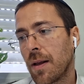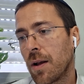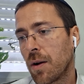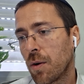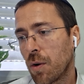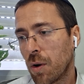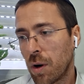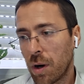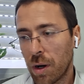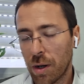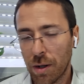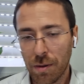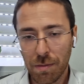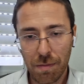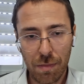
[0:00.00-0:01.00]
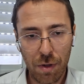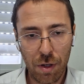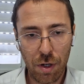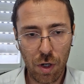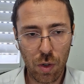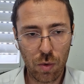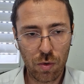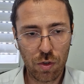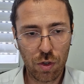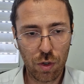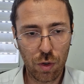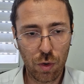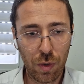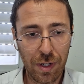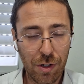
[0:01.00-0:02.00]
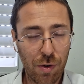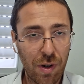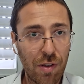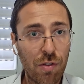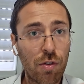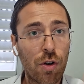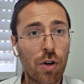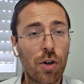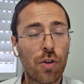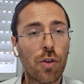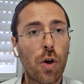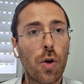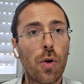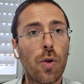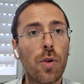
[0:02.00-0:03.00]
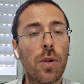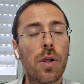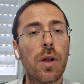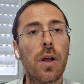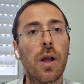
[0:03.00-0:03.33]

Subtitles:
or, to increase your total